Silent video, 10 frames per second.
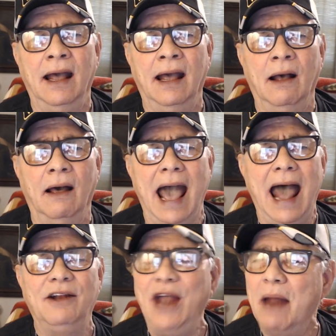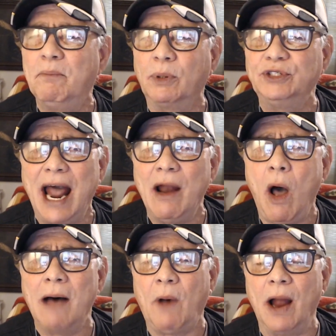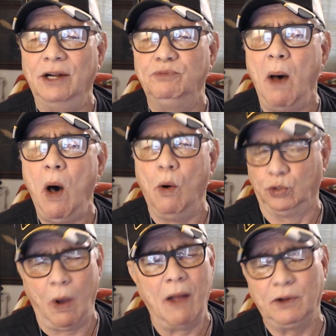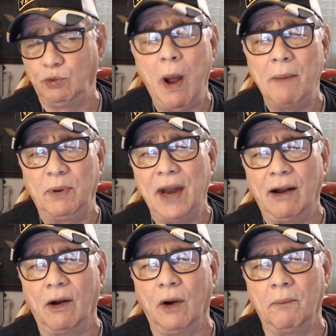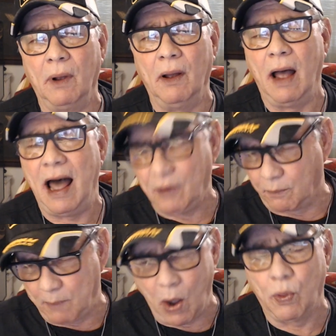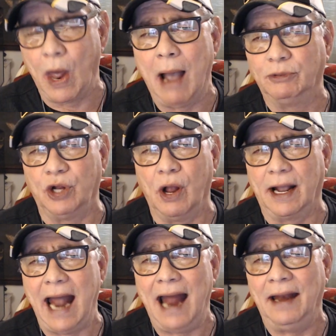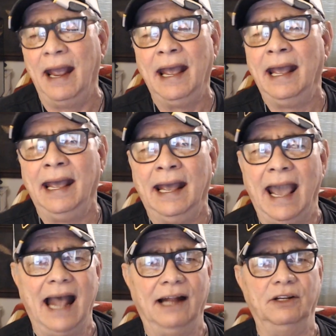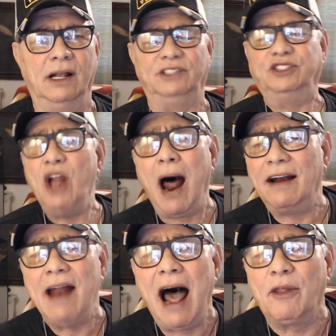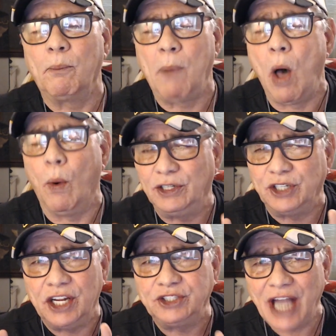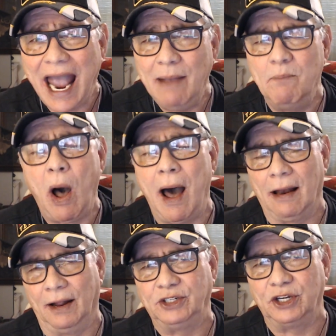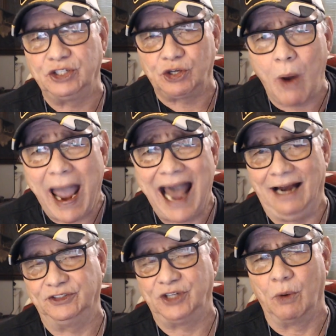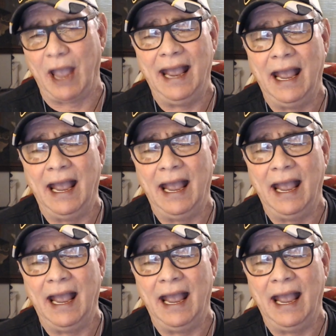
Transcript: had 10% off on his bows. Well, this one particular other bow that I was looking at, and it's not an other bow, it's the same model. It's a Stratus, okay?